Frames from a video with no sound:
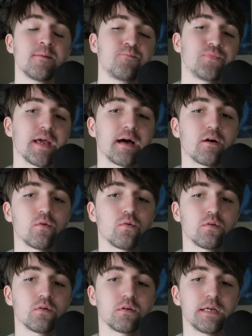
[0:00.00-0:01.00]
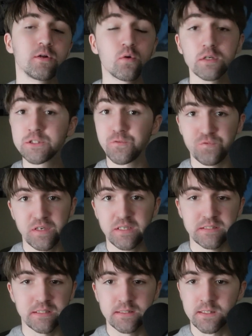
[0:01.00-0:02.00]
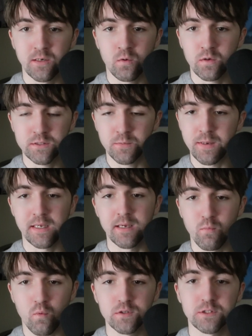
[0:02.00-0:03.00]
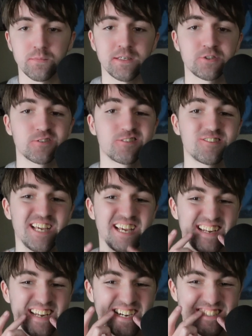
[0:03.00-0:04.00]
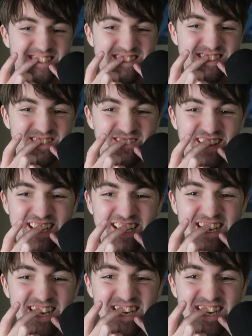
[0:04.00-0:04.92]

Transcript: Now, in order to fix this, in order to make it more symmetrical and actually to make